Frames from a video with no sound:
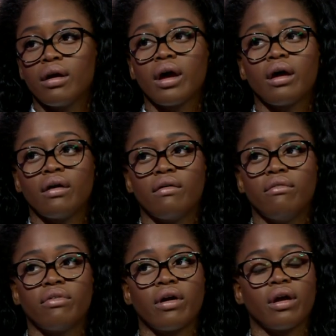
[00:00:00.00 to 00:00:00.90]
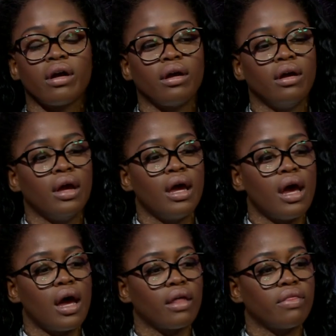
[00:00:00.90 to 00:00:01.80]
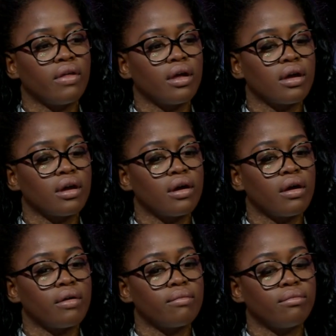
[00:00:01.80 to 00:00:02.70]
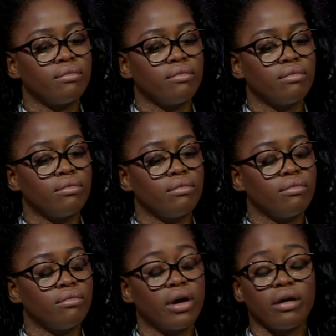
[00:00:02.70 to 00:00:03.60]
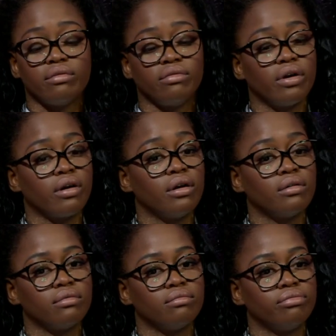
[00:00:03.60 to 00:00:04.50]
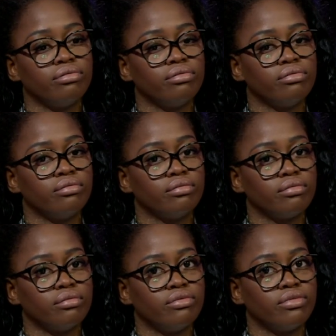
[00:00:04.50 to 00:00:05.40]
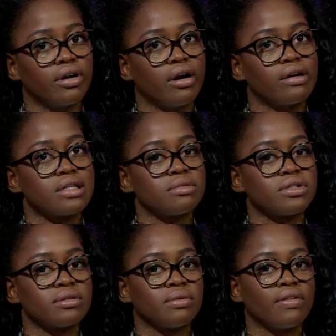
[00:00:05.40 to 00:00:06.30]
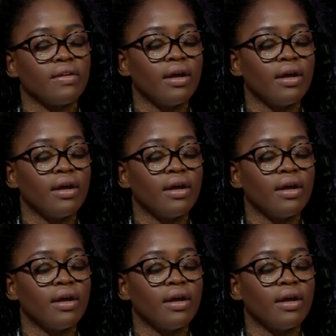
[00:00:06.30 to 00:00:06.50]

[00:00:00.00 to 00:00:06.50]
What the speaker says: Yeah, very. I think, yeah, very, especially with,